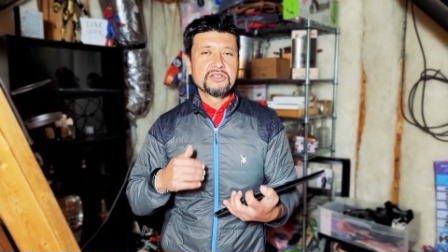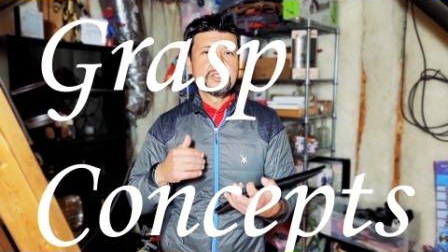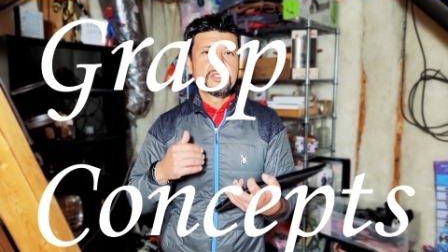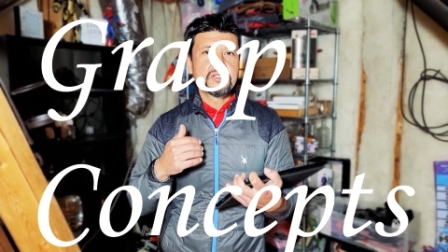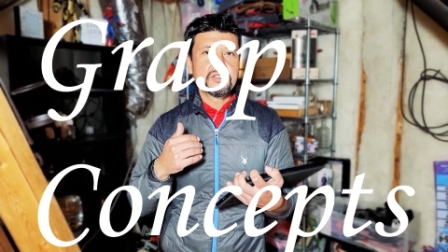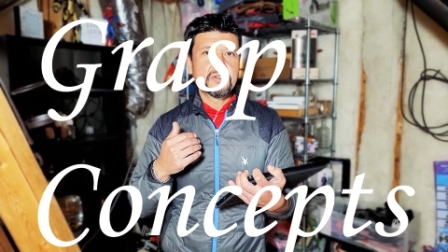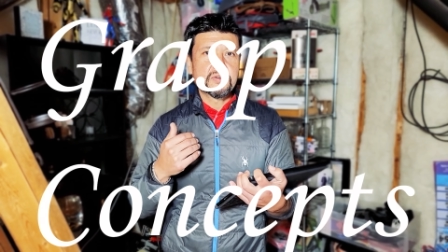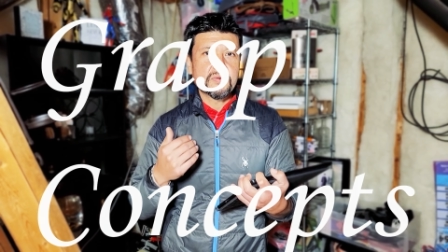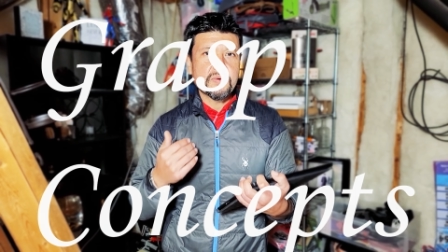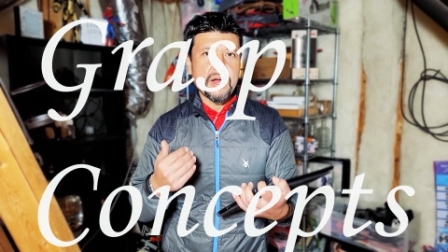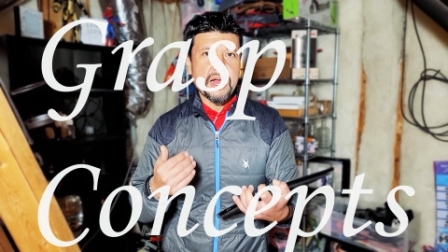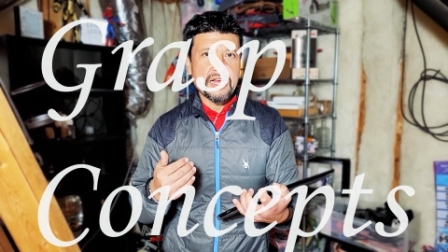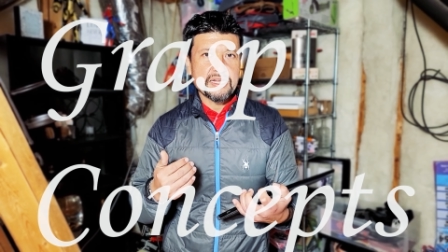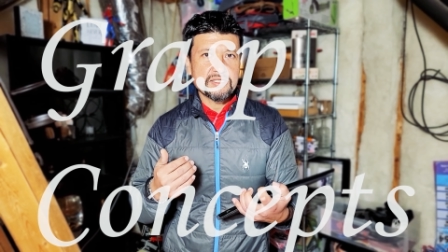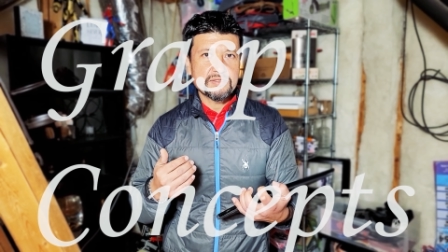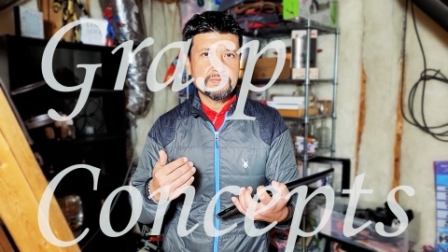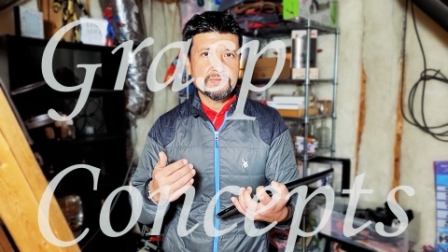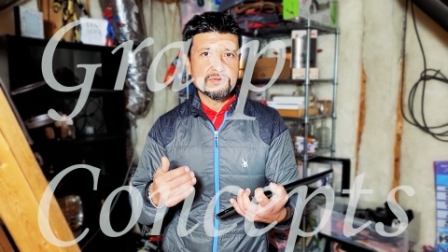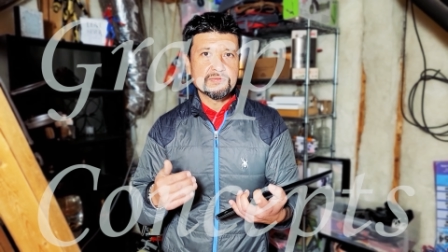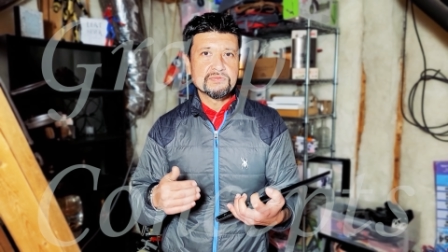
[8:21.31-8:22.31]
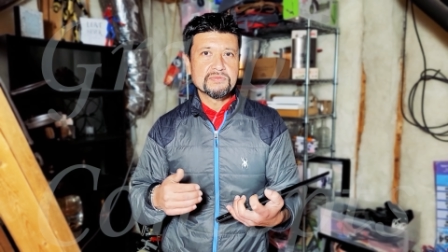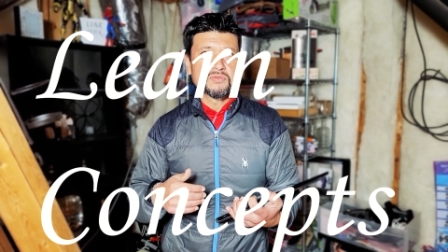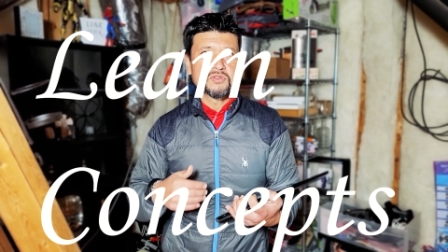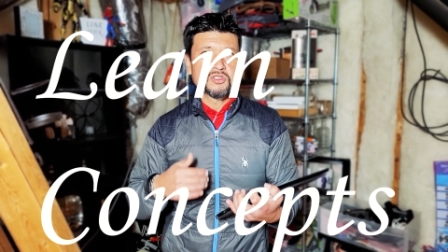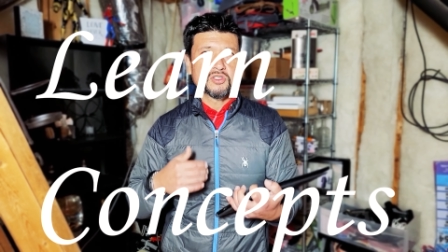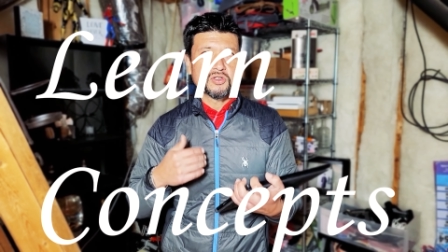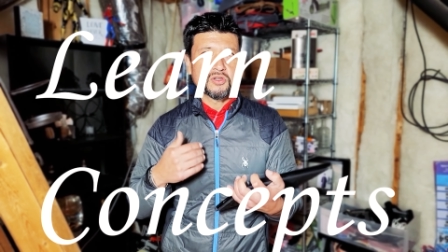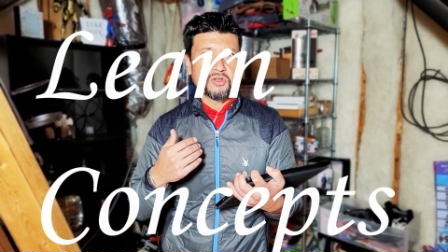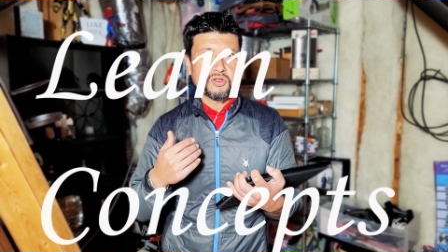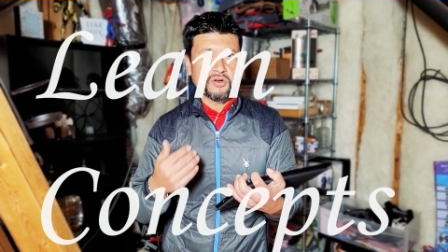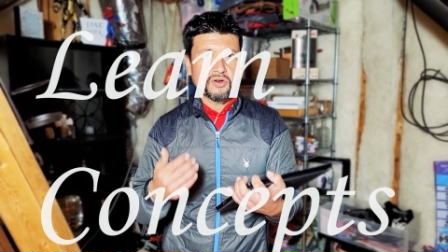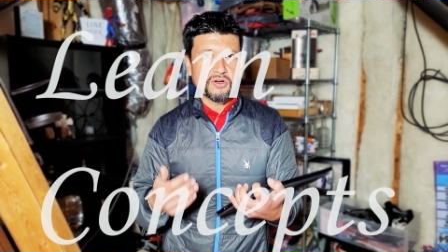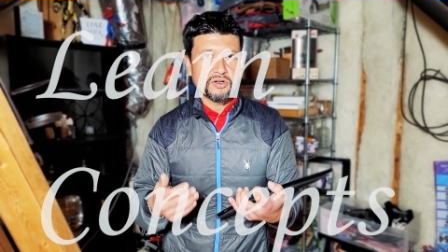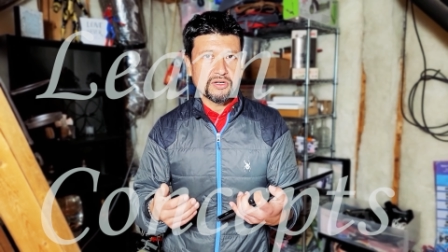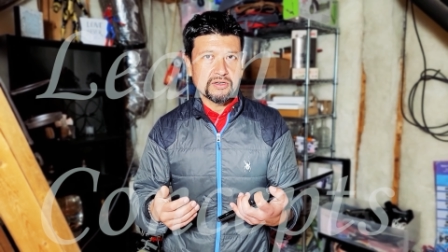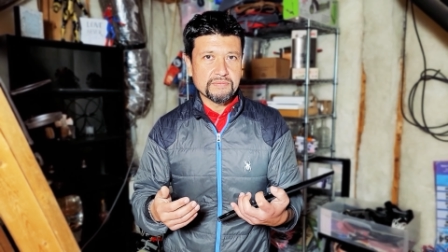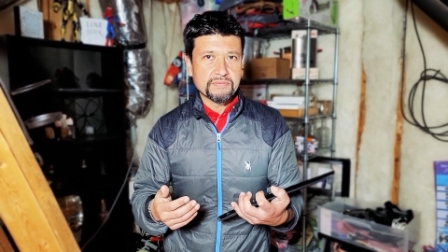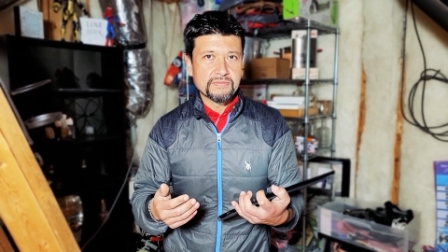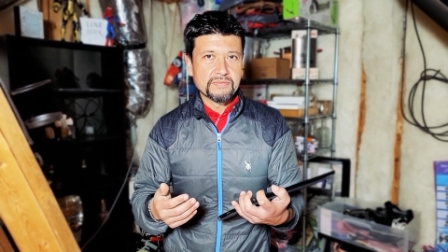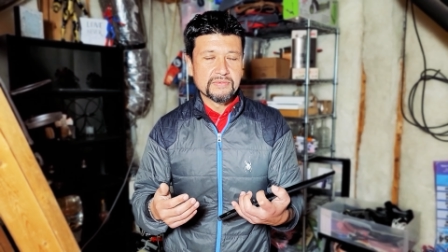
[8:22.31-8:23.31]
to grasp them, to learn
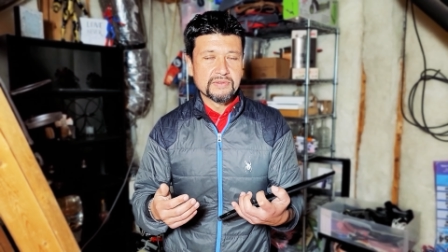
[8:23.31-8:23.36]
them.